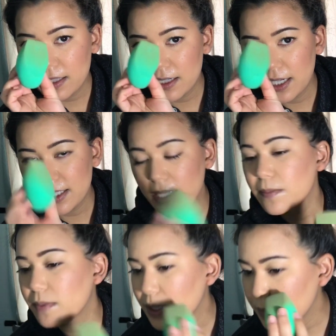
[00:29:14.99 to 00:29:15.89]
Then I
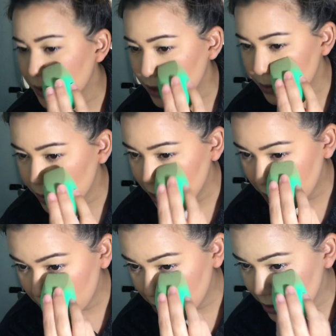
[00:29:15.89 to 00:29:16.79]
take my beauty
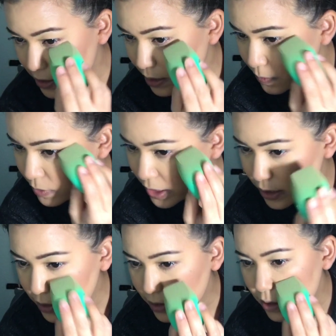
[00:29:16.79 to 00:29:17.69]
blender, the same
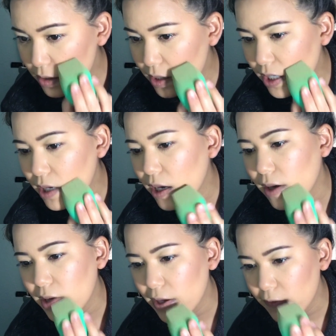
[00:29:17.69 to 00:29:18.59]
one that
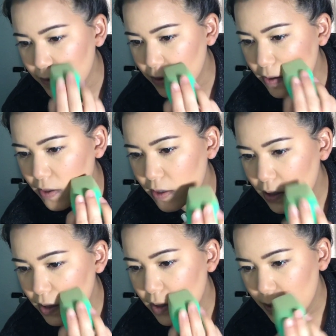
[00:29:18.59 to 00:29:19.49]
I
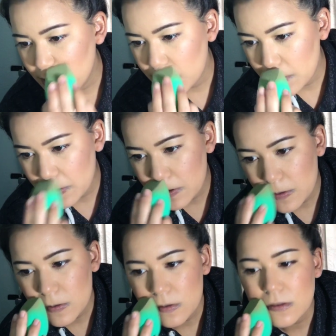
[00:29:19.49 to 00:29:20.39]

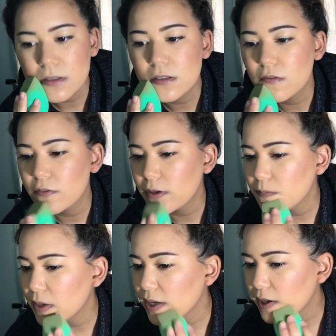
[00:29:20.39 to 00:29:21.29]
used for
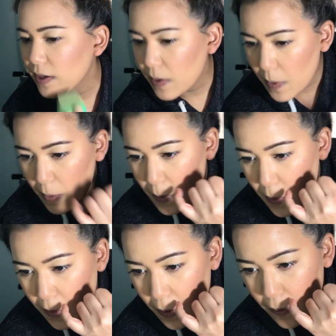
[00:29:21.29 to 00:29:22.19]
my
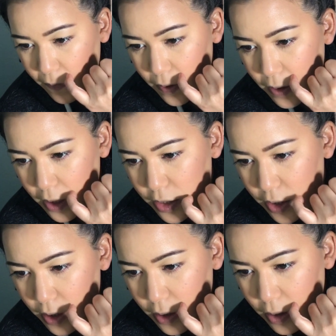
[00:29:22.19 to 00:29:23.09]

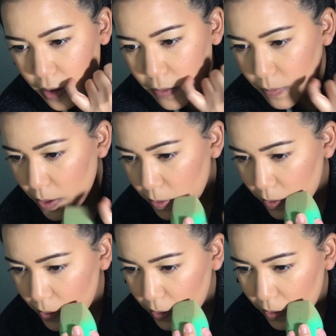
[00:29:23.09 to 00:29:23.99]
foundation and
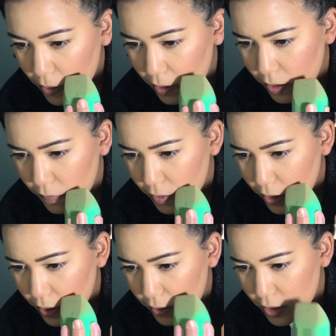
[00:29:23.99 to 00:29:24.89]
powder, and I have
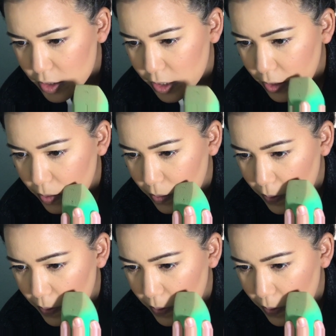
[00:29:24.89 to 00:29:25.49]
an eyelash here.